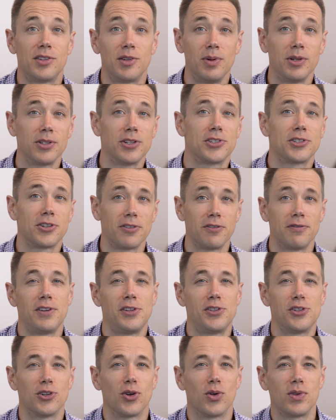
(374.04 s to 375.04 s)
to build a certain
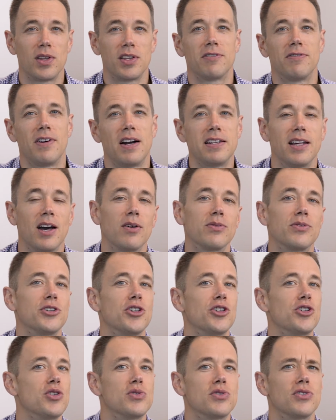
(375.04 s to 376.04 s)
feature only to find out that
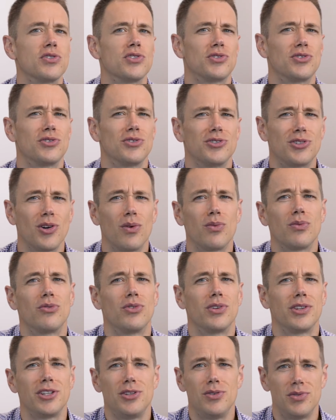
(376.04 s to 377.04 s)
your users don't
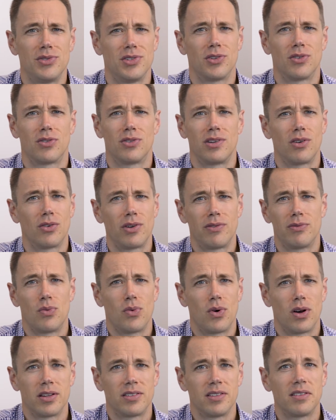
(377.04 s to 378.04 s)
really use it or, or even
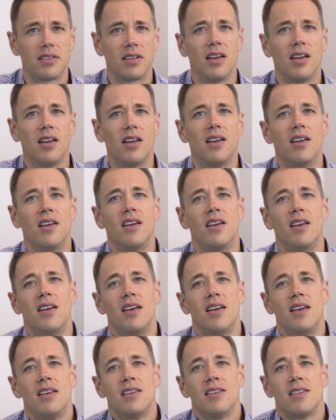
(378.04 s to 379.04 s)
want it.
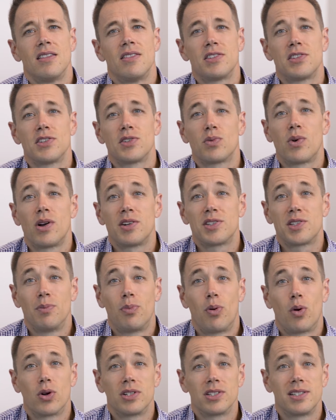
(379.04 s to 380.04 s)
This is where it's
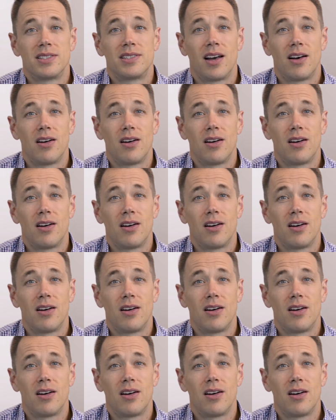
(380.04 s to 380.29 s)
important to